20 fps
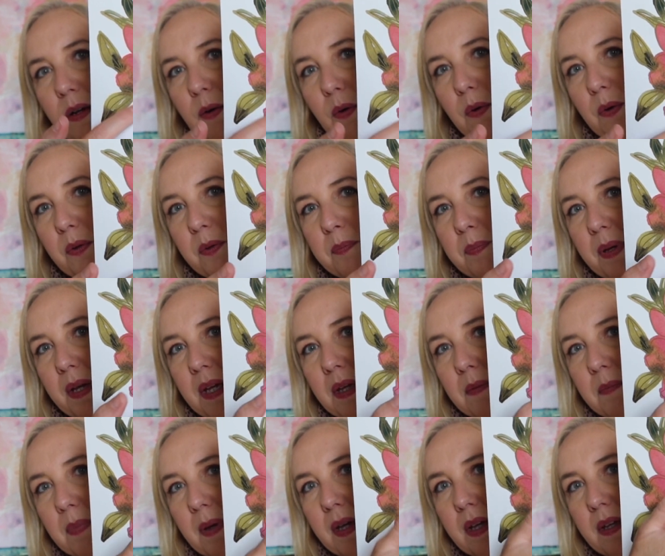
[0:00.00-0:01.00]
gold
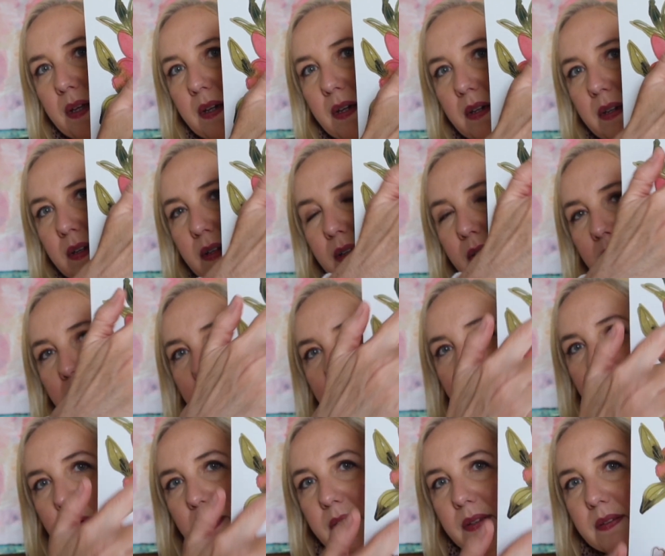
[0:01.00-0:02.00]
paint pen is
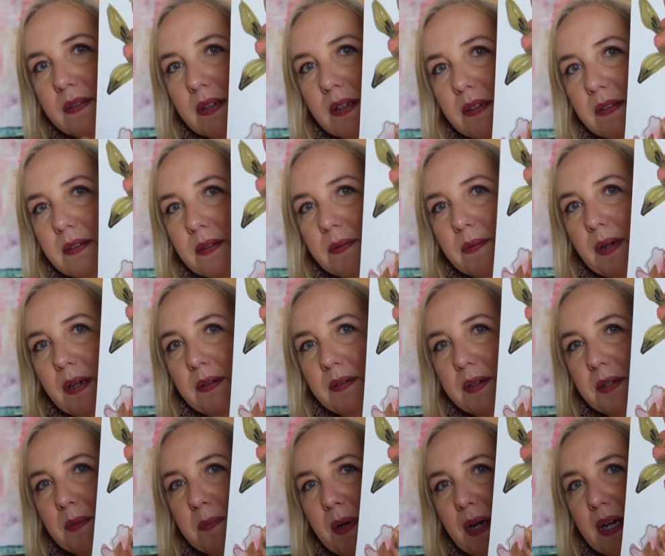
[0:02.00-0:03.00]
what it's like
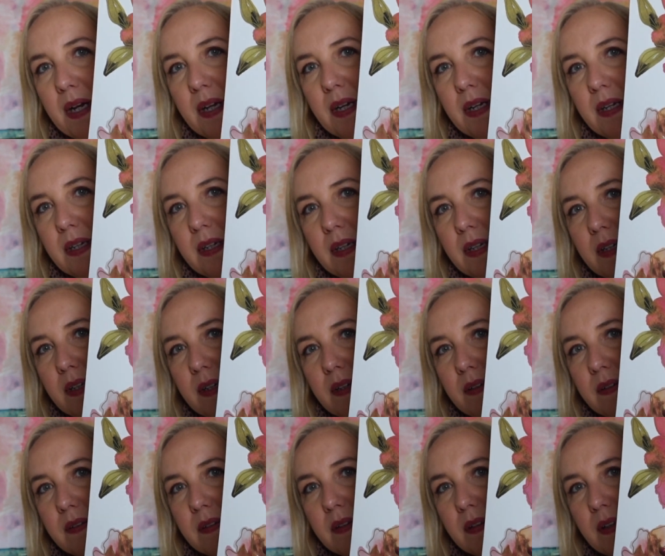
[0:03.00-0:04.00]
surrounded by. And I
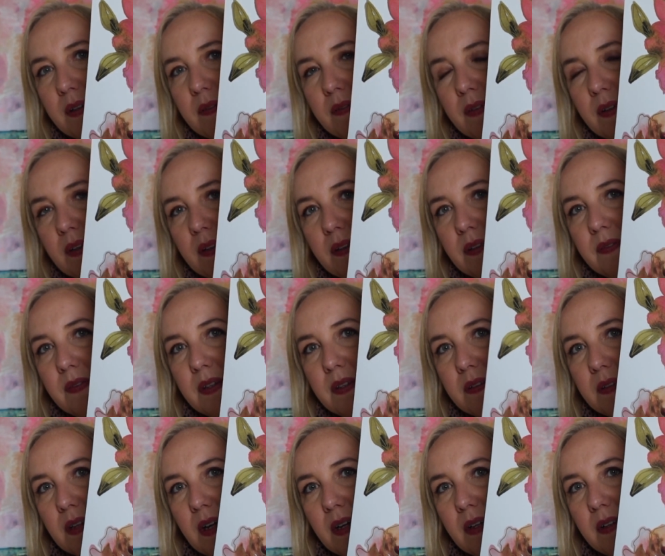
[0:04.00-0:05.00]
just love all of
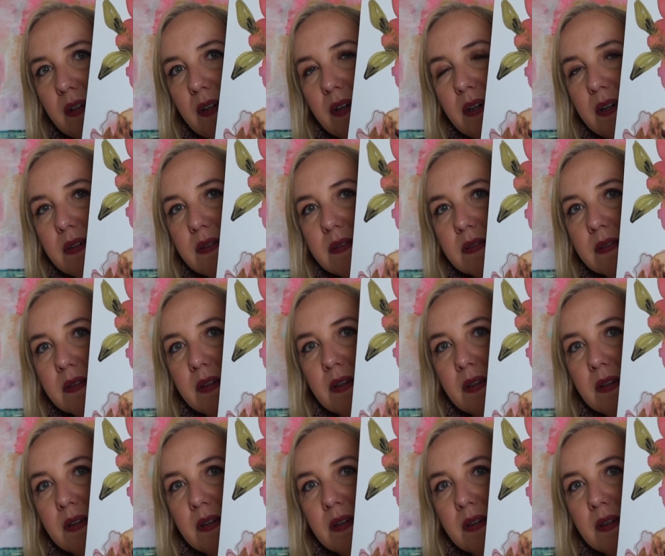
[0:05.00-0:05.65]
these colors.